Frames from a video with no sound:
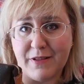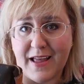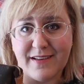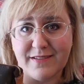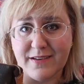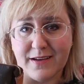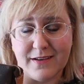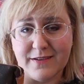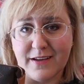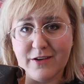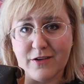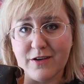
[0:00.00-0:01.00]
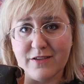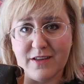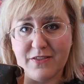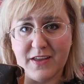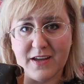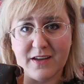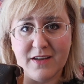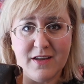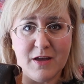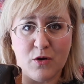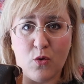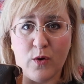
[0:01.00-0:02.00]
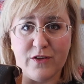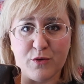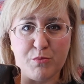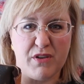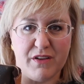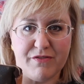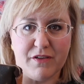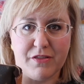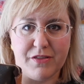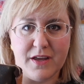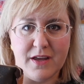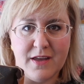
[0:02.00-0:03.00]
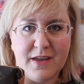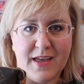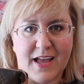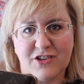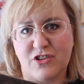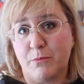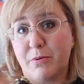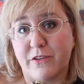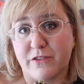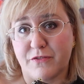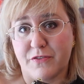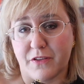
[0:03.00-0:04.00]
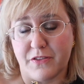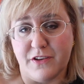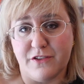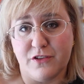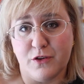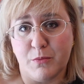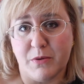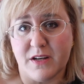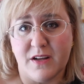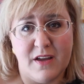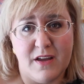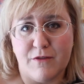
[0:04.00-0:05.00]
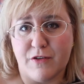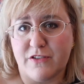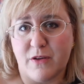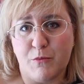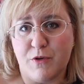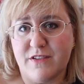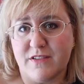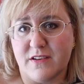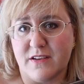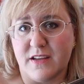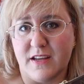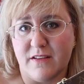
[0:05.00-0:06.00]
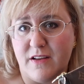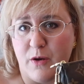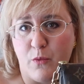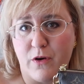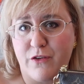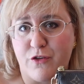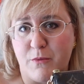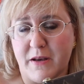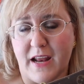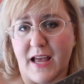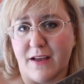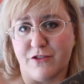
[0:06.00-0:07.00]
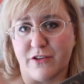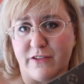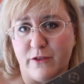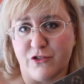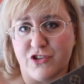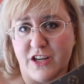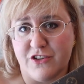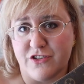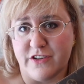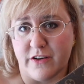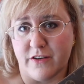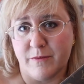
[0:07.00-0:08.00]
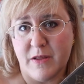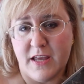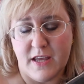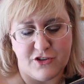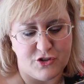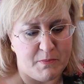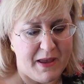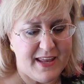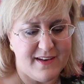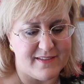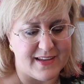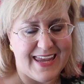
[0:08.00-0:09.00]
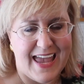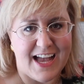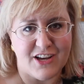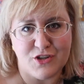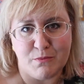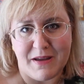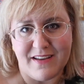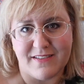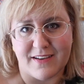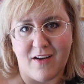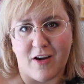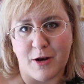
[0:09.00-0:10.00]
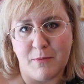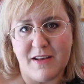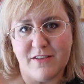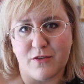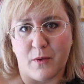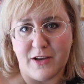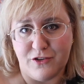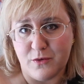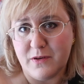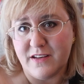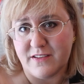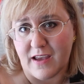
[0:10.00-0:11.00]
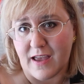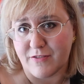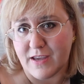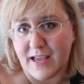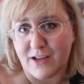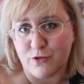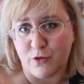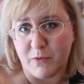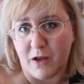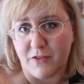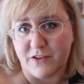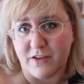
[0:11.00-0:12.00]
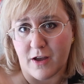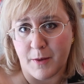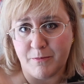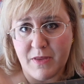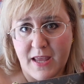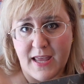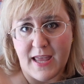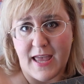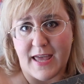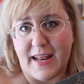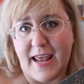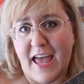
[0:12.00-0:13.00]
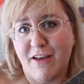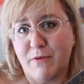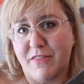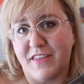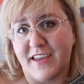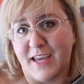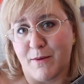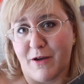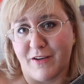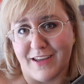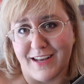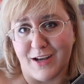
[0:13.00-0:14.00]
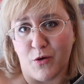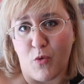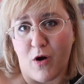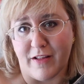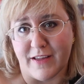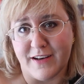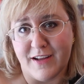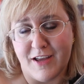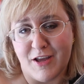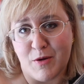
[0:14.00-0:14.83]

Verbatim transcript: plastic container because I think coins are pretty filthy. Actually, bills are filthy too, but for some reason, it works for me to have just loose change in here. Japan is a cash-based economy, so I do need to have cash with me all the time. And I have been thinking about getting a wallet,